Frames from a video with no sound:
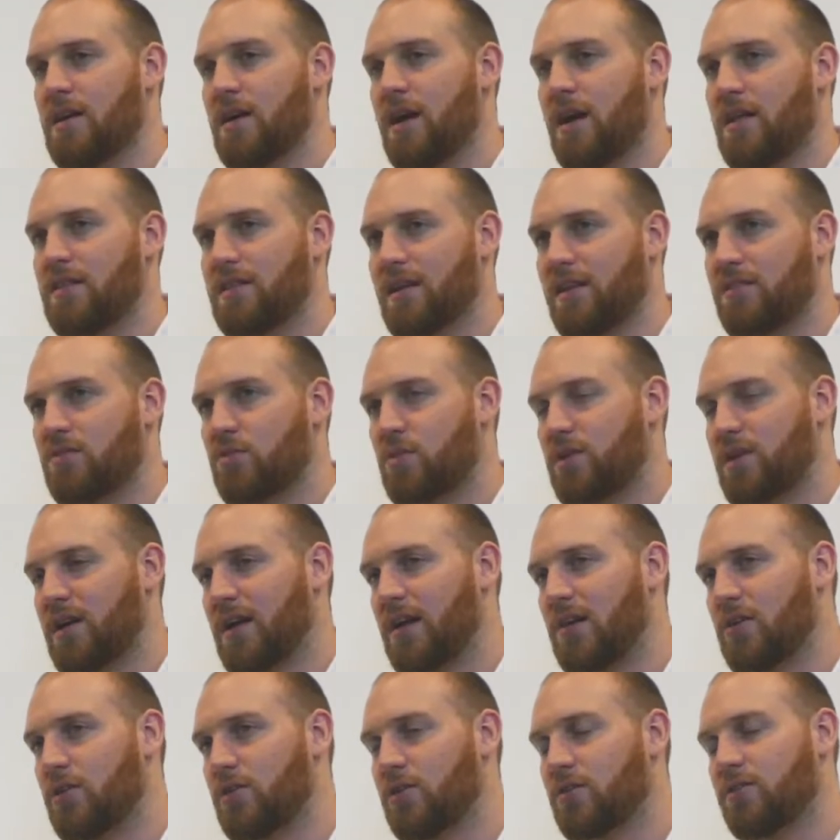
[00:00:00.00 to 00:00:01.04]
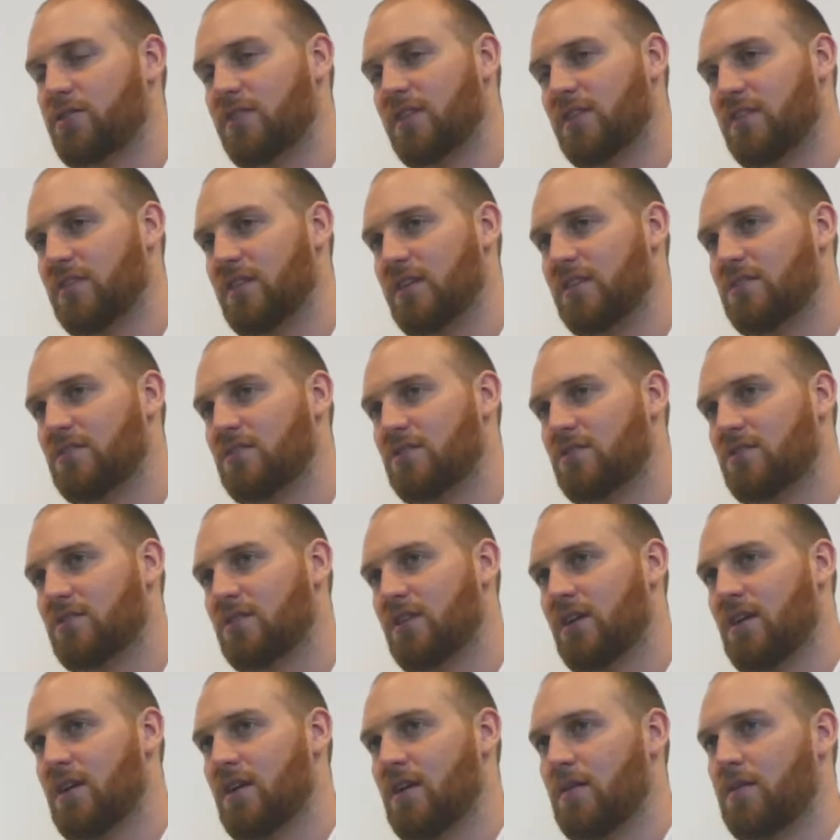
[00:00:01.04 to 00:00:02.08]
And that's what I learned in this,
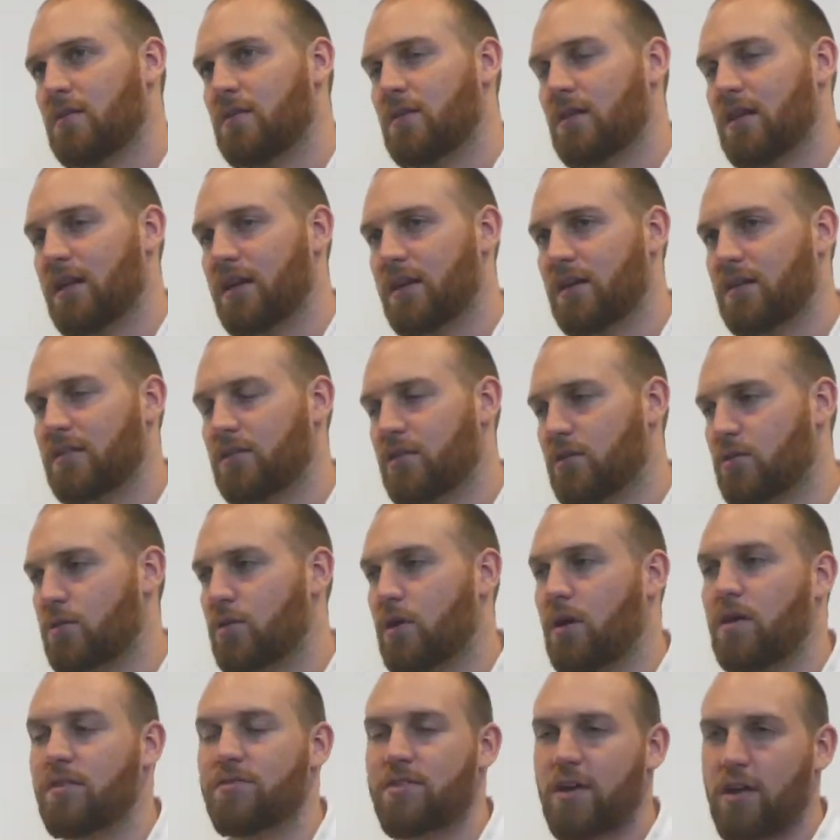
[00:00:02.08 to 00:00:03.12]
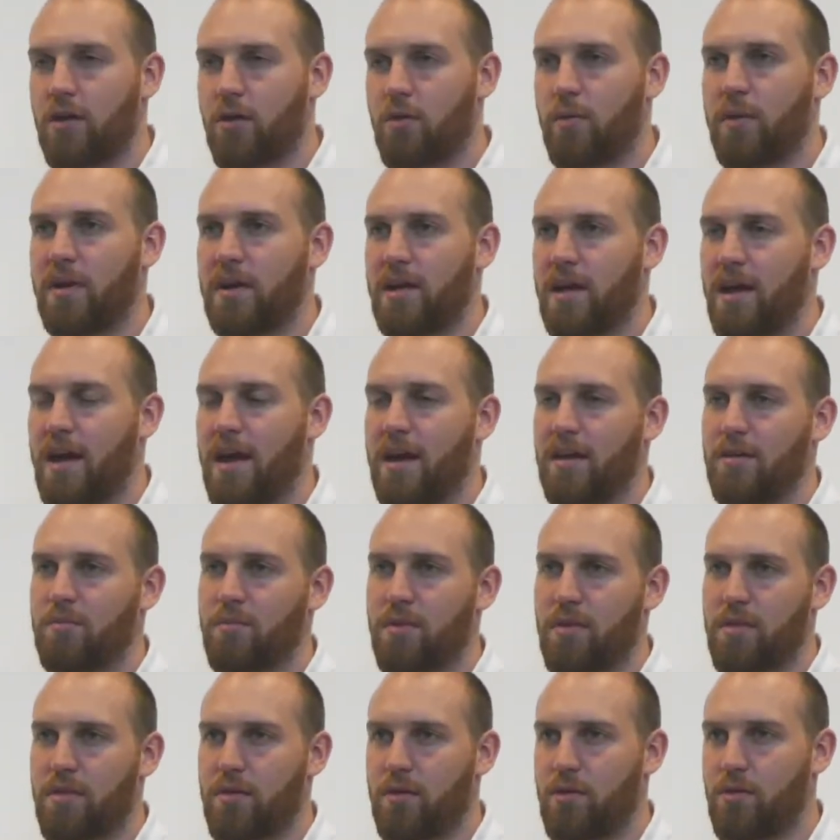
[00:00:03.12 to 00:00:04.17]
like the craft I already
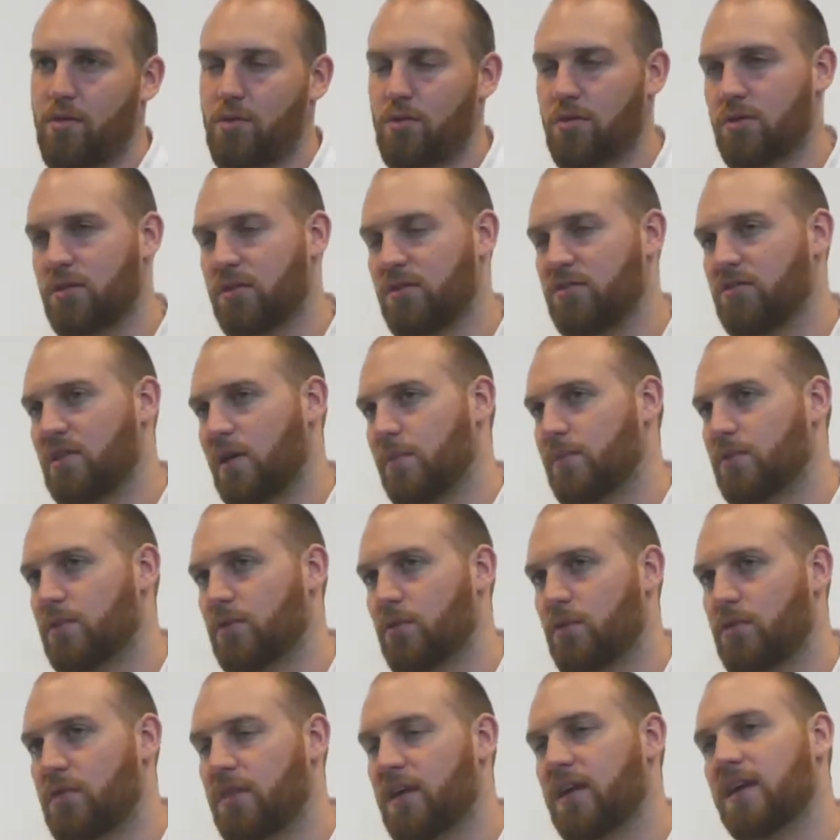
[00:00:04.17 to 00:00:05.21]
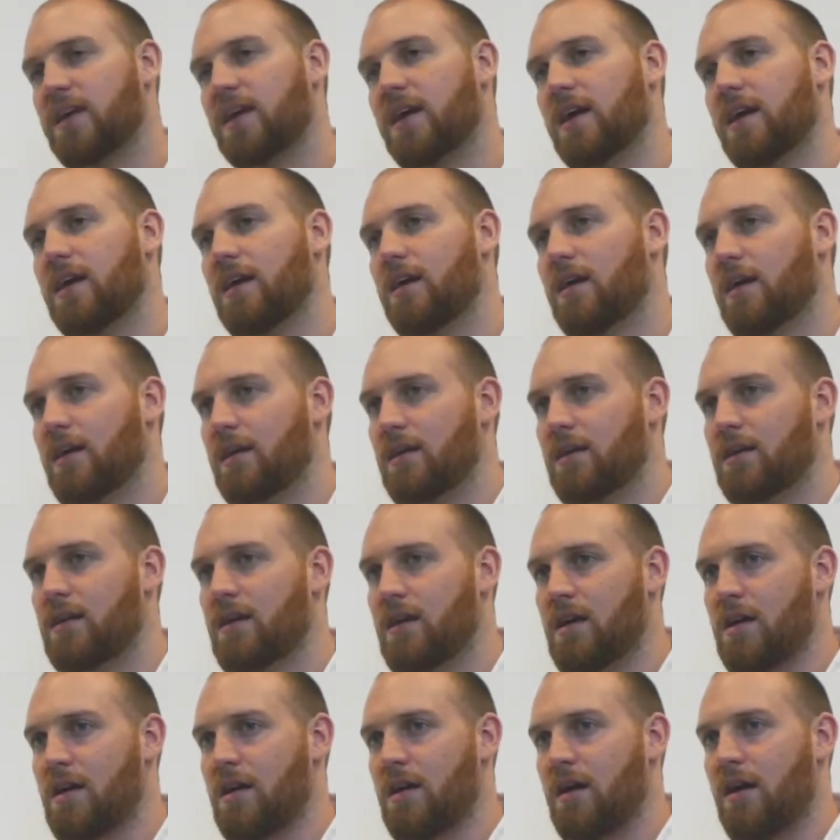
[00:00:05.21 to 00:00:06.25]
had, of the whole conceptual thinking and
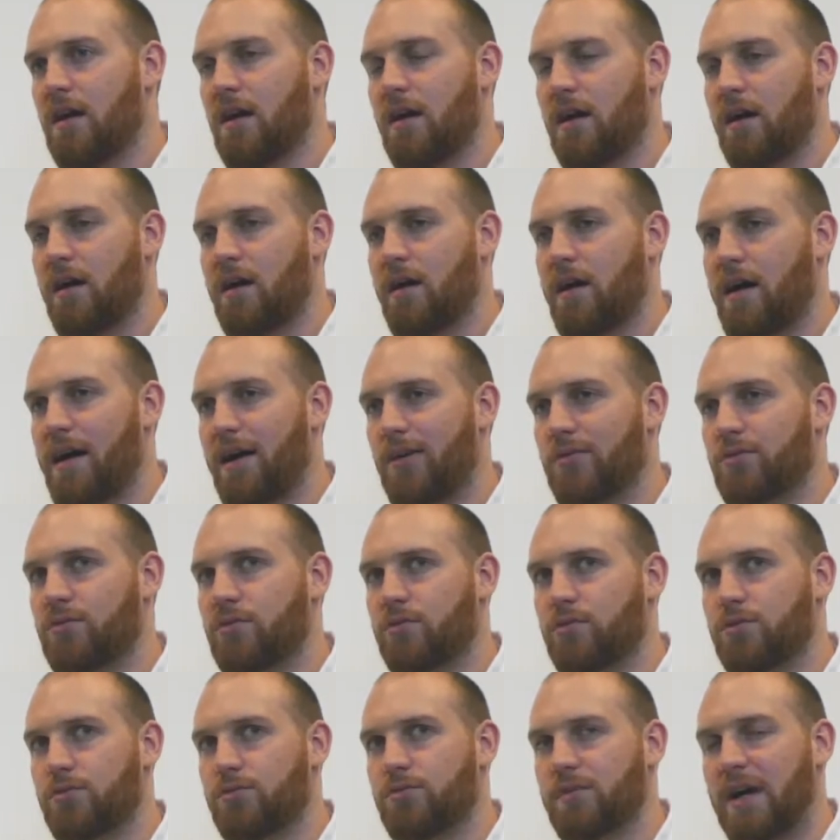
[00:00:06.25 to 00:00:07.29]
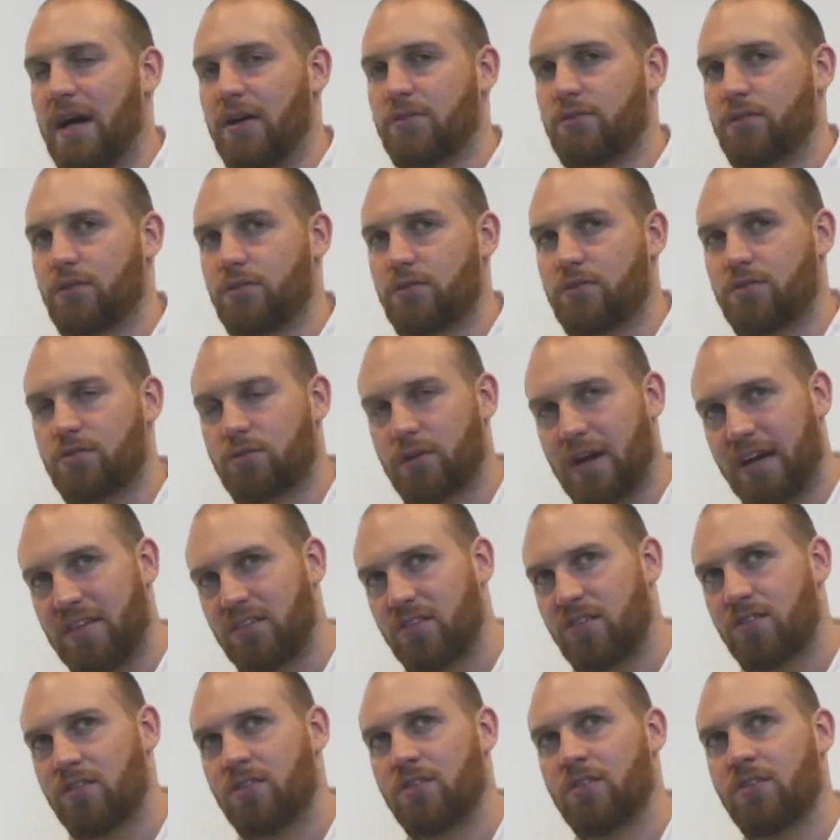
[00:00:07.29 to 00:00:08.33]
how to
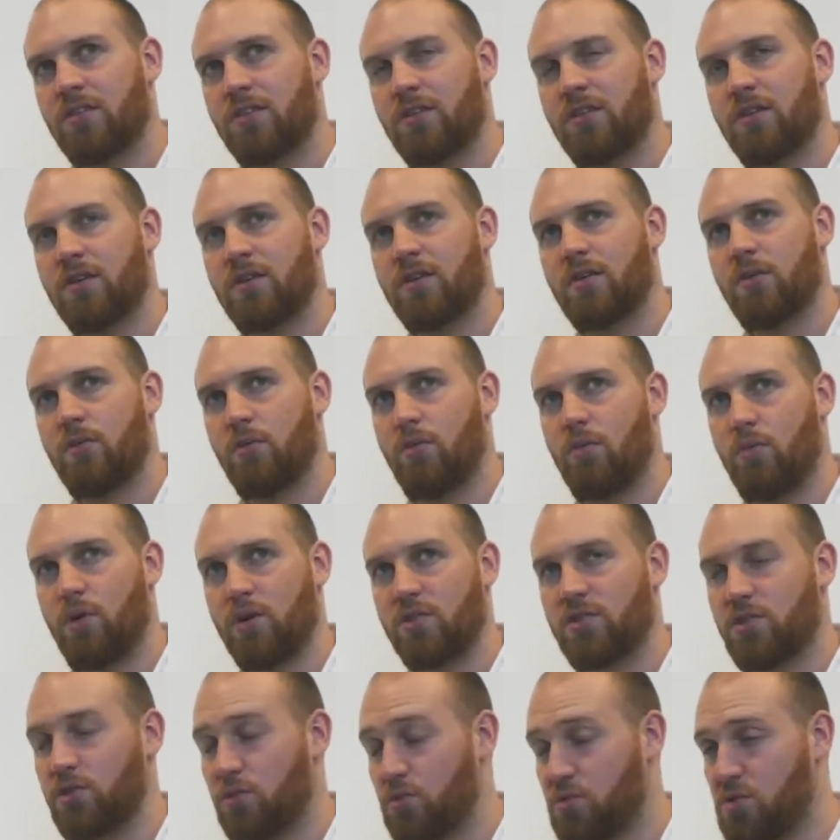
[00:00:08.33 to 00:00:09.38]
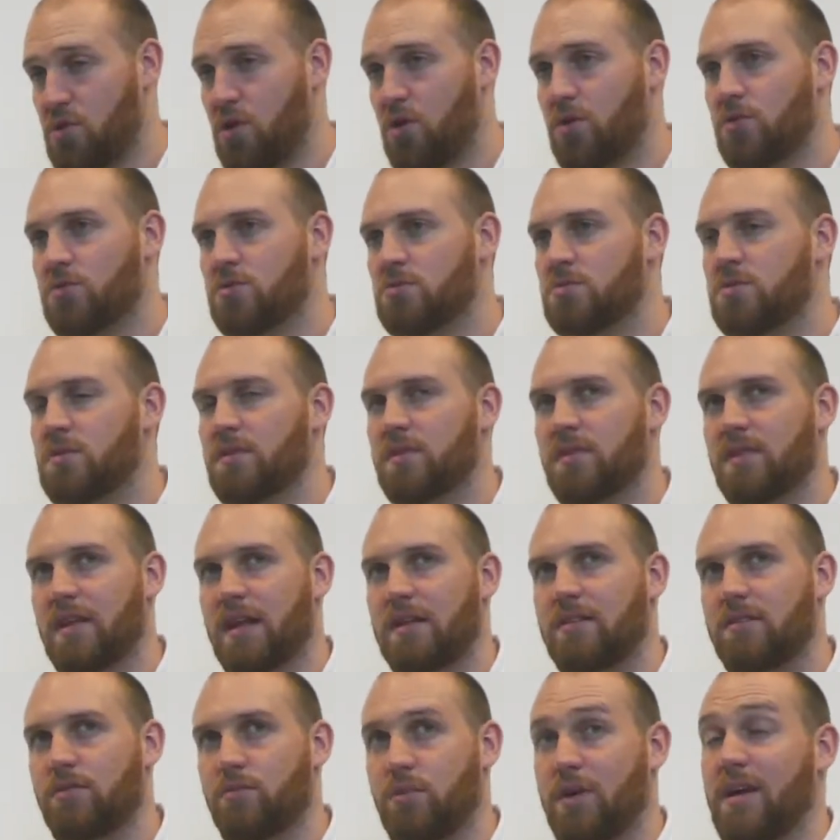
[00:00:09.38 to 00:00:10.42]
stretch what you know.
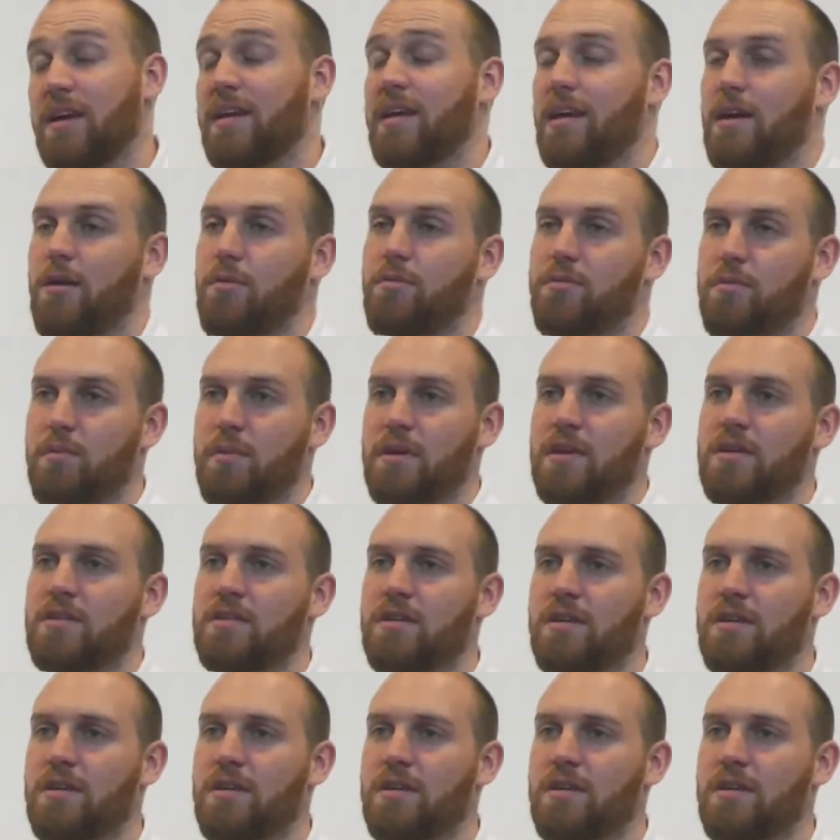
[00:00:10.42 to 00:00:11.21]
That really helped me.